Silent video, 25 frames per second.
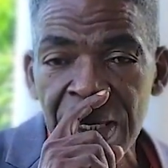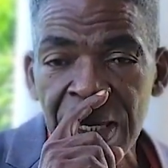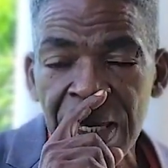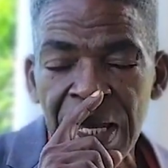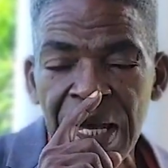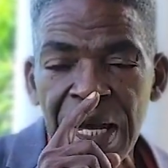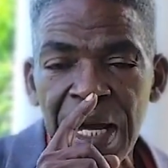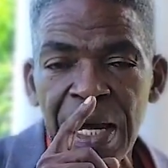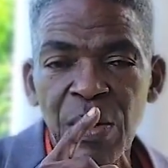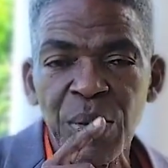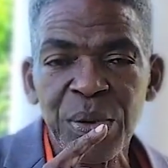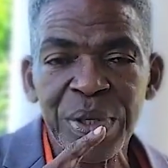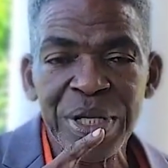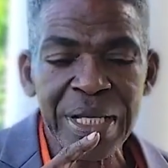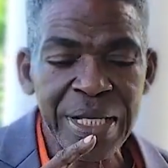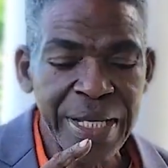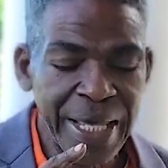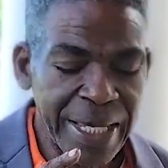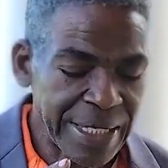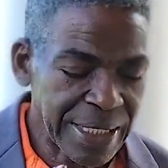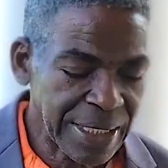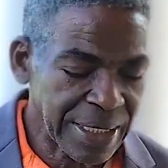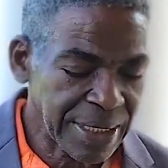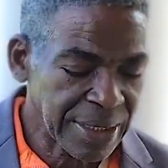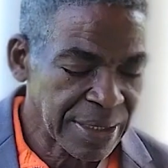I would
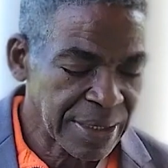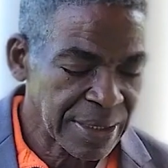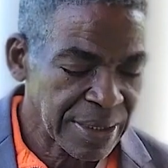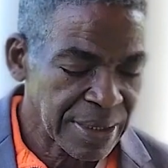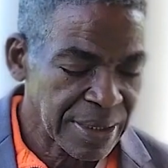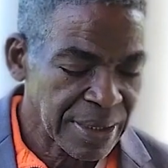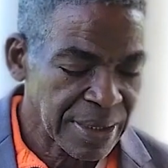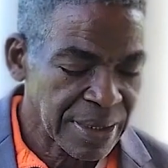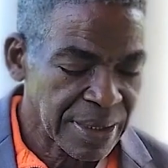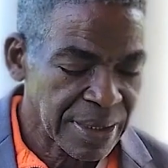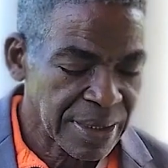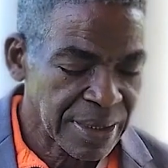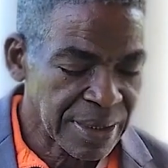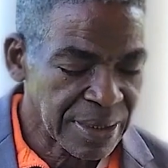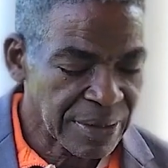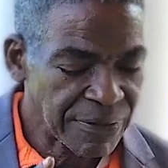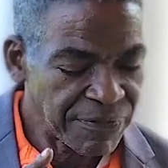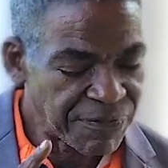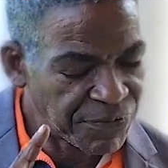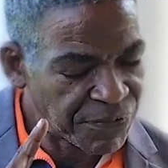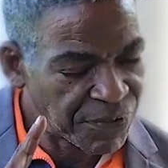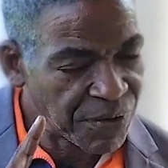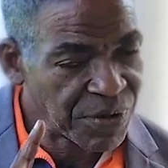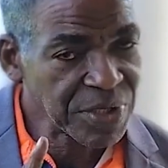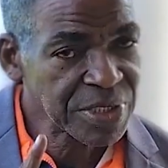like the
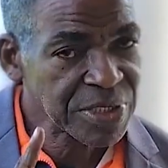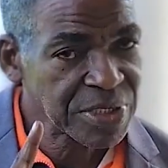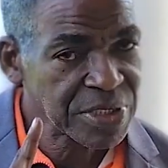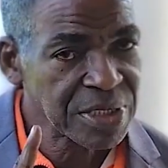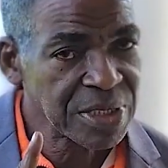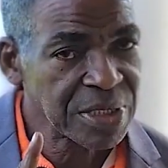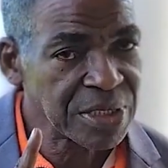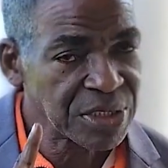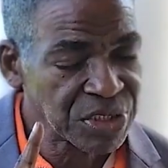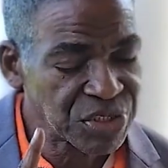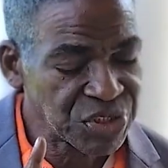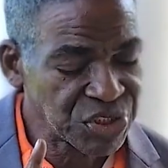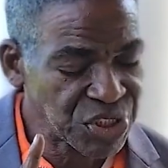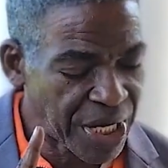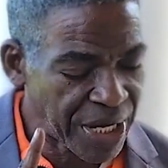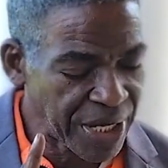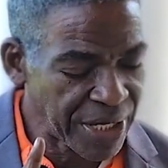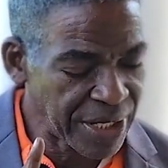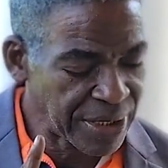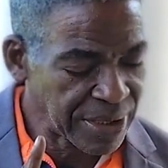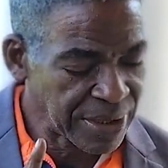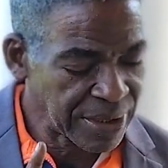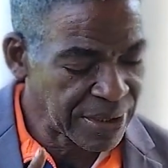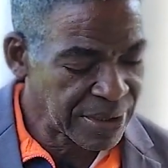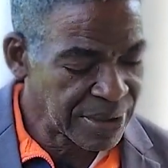first child
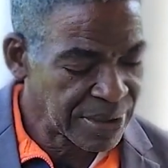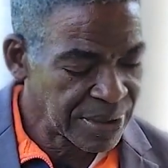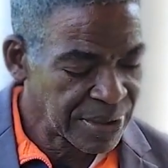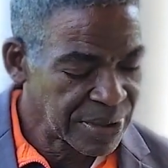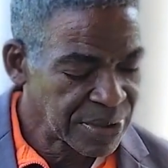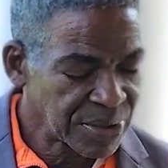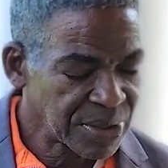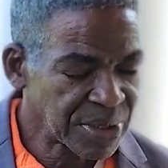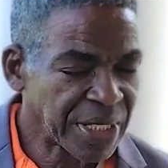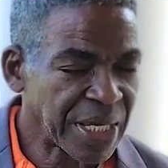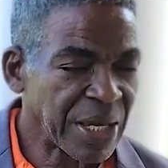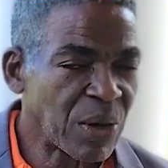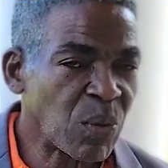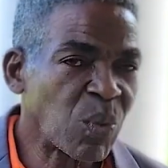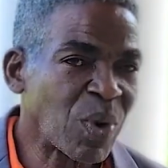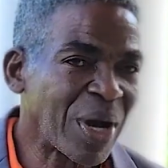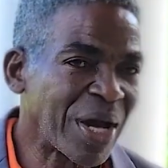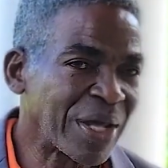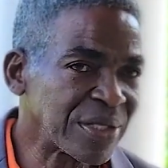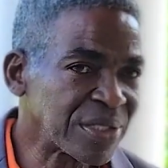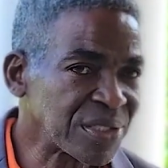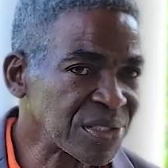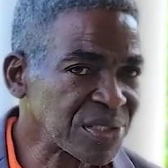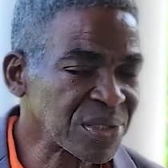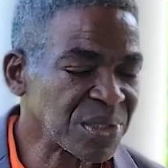to get
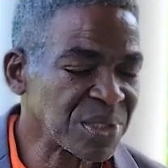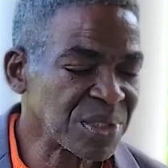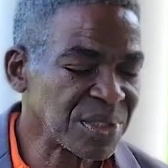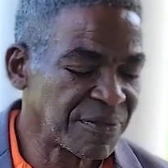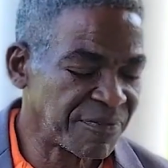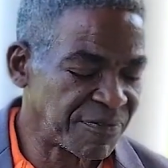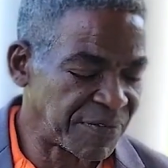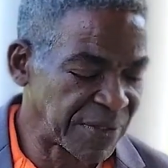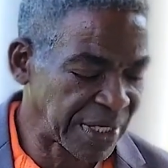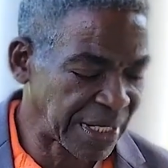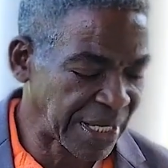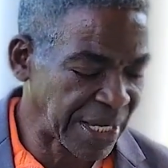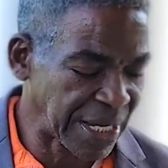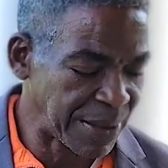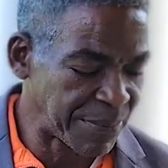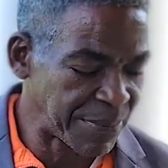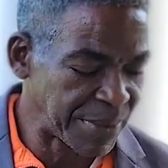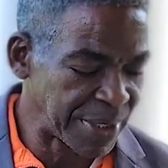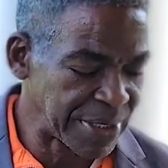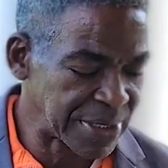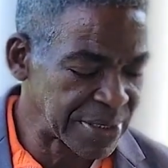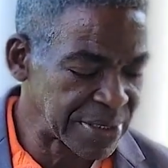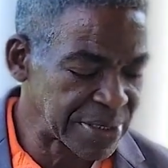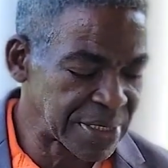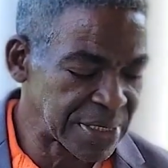1/3 of the
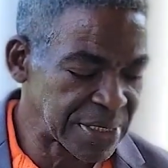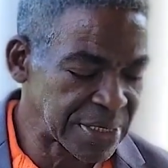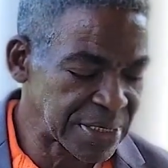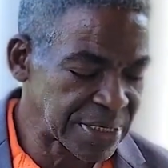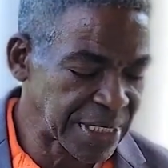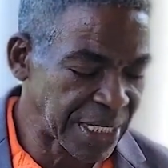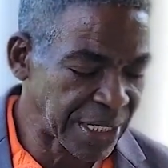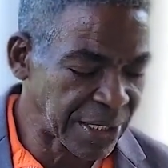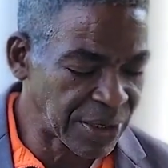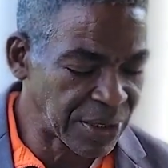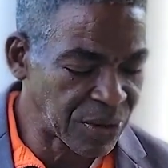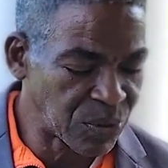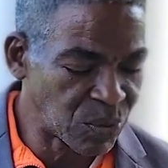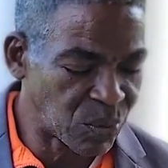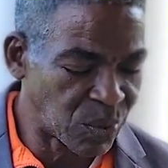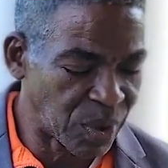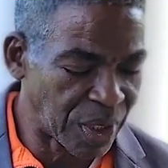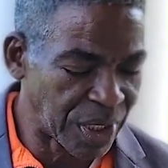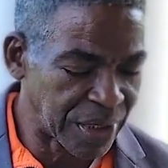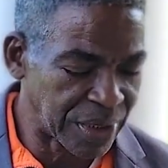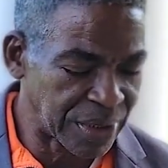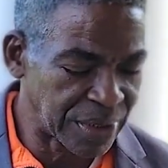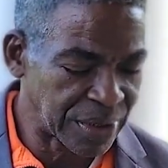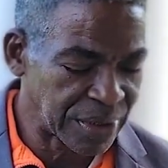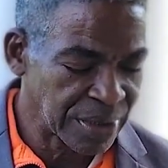camels, the second one,